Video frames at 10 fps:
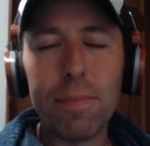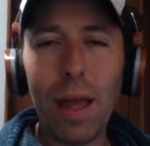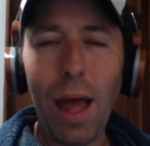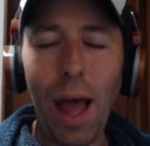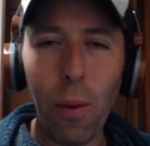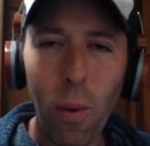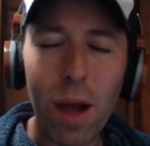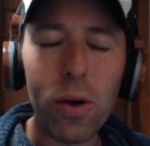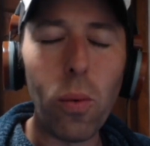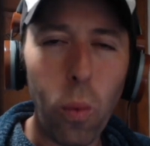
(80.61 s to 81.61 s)
I want
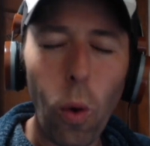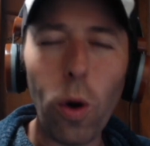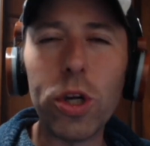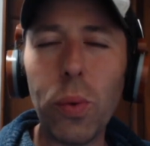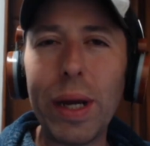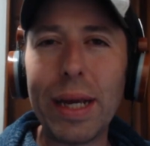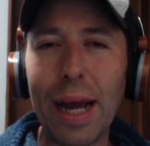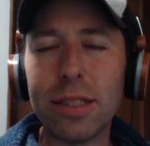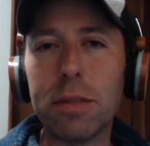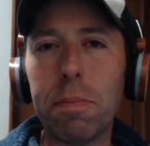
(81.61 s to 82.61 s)
to warn you
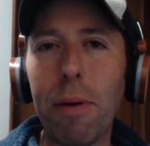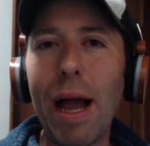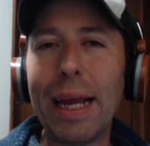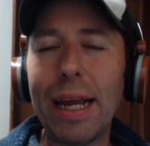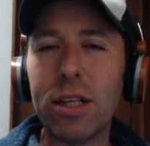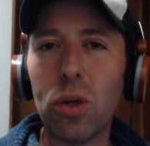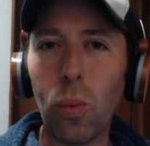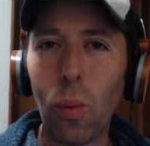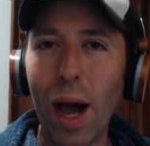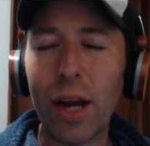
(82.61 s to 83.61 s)
against buying into
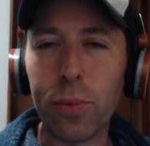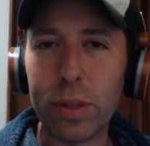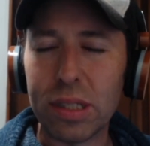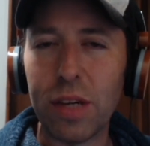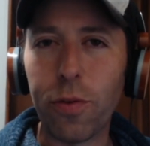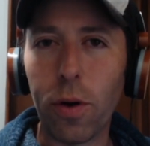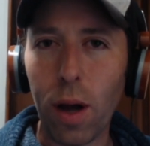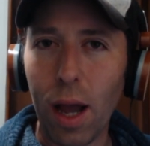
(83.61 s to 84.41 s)
wide receiver